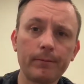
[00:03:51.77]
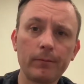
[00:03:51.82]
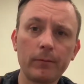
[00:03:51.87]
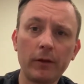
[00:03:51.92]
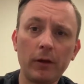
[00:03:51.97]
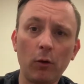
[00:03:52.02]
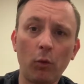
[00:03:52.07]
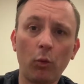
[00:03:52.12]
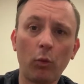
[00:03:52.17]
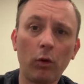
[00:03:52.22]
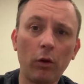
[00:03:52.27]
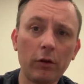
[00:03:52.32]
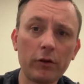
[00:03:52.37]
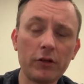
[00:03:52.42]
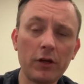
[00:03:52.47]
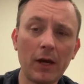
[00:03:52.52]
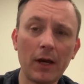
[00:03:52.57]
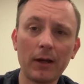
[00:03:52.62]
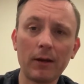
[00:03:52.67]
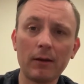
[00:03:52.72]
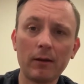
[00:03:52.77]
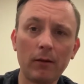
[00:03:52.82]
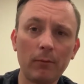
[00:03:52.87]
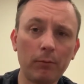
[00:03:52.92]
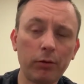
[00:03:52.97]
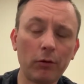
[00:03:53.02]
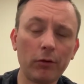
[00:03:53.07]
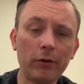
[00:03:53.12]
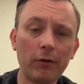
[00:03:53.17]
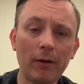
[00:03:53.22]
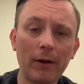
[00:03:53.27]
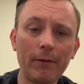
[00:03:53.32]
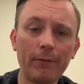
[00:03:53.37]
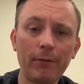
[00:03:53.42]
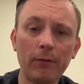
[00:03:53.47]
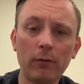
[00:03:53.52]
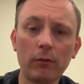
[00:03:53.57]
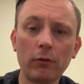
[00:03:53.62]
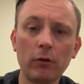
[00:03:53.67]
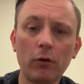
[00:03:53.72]
wall jack. Unplug your
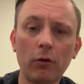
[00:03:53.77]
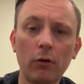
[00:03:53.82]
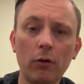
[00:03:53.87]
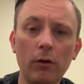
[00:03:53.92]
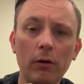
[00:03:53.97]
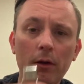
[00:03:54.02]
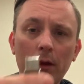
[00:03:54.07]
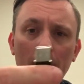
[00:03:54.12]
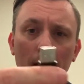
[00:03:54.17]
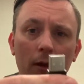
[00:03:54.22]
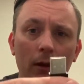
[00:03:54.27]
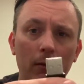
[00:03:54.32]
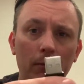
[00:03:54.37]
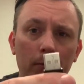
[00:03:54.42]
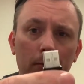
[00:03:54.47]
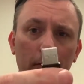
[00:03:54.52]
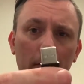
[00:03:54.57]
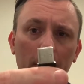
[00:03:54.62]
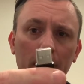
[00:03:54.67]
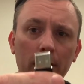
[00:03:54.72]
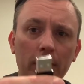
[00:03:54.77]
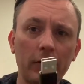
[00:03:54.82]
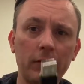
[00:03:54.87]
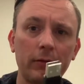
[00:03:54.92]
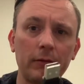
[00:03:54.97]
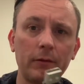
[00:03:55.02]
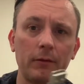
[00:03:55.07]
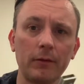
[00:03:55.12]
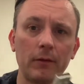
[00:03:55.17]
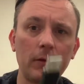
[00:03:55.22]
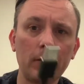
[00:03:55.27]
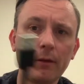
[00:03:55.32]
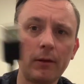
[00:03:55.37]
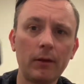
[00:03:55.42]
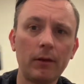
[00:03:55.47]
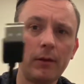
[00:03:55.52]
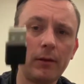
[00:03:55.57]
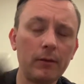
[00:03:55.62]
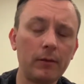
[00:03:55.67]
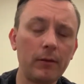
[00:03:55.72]
iPhone cord and plug this
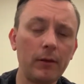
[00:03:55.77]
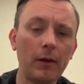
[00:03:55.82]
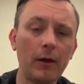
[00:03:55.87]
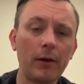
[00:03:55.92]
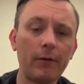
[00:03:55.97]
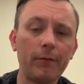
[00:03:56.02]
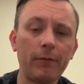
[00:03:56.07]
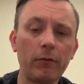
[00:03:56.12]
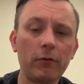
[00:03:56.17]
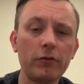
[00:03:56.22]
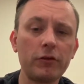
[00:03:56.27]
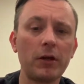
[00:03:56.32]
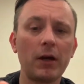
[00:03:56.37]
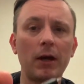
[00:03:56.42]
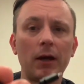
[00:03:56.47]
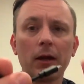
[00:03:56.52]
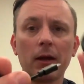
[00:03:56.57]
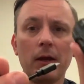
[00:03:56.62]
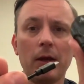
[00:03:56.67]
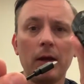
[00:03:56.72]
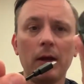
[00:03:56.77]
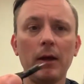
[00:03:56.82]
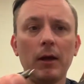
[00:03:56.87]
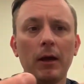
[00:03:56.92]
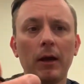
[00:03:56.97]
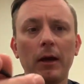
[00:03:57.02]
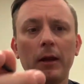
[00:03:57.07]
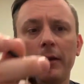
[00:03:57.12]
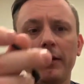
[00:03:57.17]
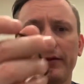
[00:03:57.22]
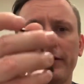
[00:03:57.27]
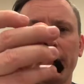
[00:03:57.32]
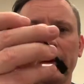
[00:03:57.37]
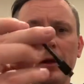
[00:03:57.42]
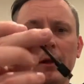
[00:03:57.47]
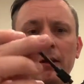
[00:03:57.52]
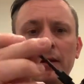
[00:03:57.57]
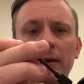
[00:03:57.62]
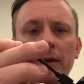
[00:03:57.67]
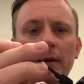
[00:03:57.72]
into the iPhone jack, and this
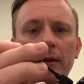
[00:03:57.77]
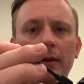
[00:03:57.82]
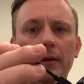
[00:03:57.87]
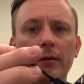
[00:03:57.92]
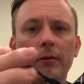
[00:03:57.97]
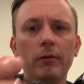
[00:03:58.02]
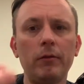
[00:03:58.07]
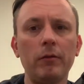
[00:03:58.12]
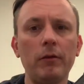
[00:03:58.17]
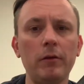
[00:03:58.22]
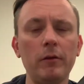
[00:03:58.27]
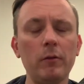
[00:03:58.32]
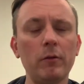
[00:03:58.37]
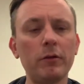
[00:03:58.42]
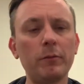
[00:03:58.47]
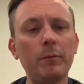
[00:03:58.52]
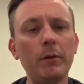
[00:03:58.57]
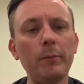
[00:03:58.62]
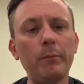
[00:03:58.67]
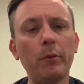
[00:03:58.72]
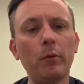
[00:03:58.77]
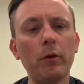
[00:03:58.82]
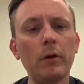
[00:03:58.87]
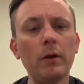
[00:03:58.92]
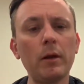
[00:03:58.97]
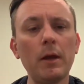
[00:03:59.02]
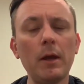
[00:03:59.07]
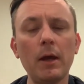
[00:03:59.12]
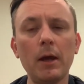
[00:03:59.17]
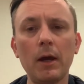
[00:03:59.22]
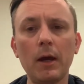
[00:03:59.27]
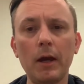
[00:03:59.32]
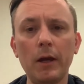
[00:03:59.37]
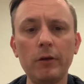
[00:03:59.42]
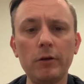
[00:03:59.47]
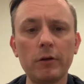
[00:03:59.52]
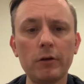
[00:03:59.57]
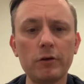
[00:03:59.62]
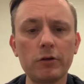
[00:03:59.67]
end into the USB port, and you can